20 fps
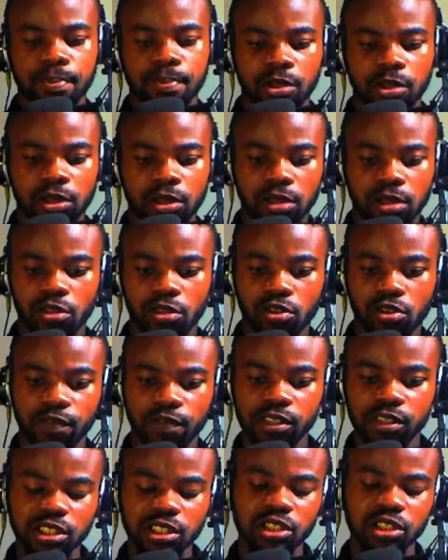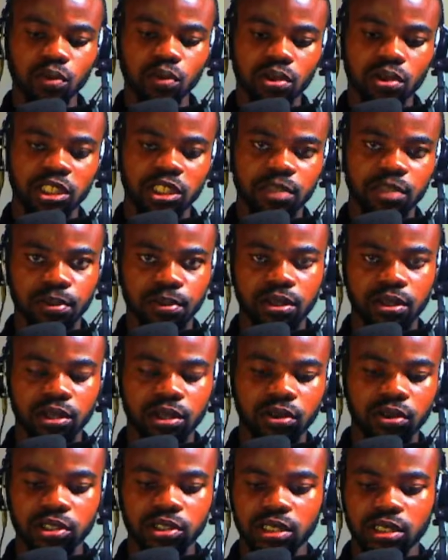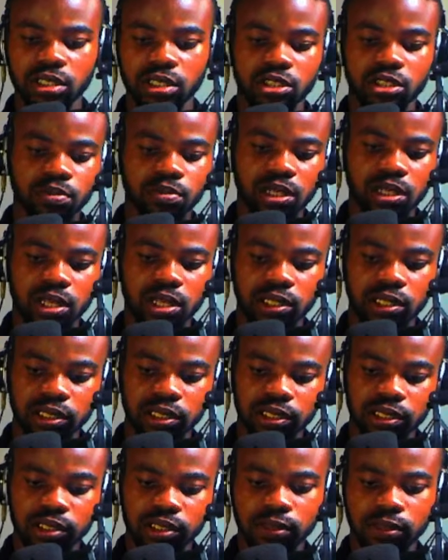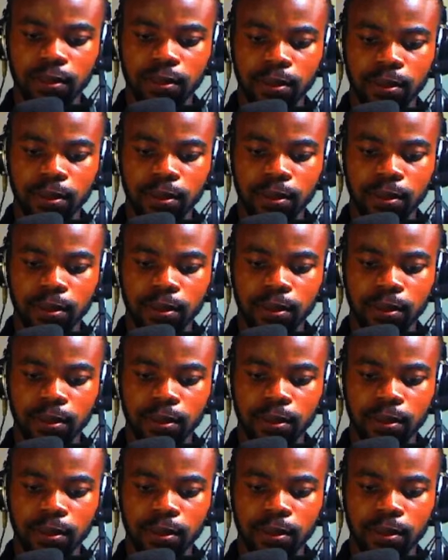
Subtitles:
Okay, so if you listen to what he's playing, you're going to see this something like this.